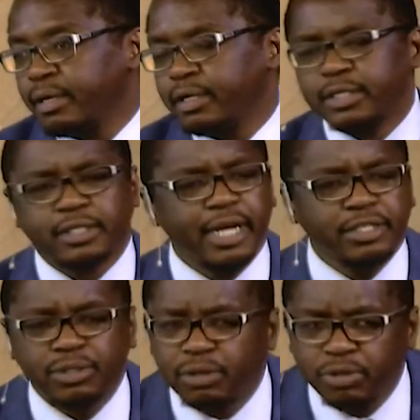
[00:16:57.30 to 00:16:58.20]
He says,
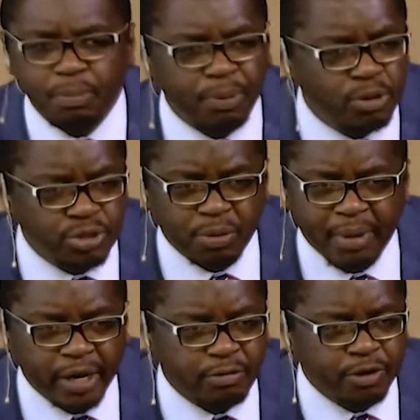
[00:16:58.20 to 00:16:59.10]
that's not your portion,
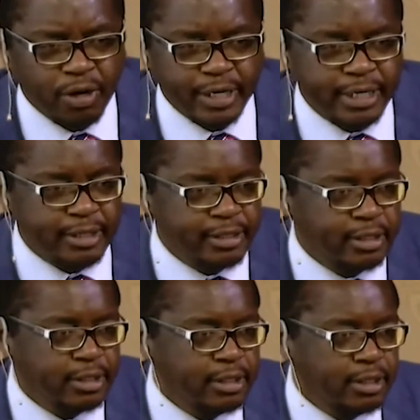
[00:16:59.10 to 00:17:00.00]
man of God.
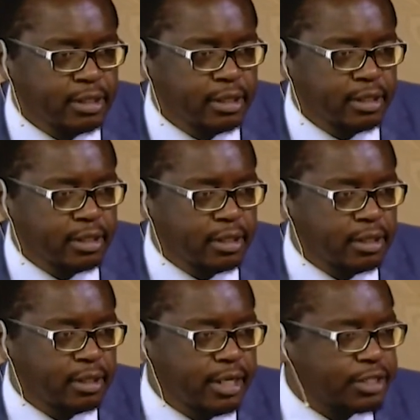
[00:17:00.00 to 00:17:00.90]

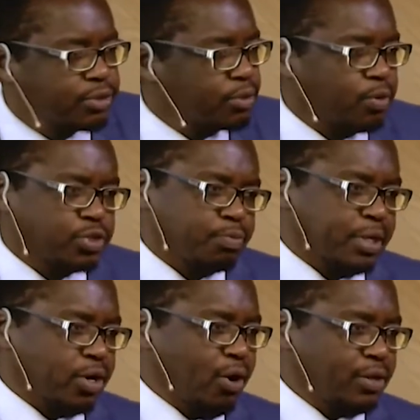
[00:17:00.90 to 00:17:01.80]
That's not what you've
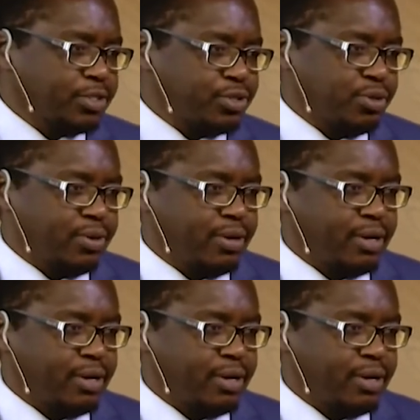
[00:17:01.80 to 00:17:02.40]
been called to.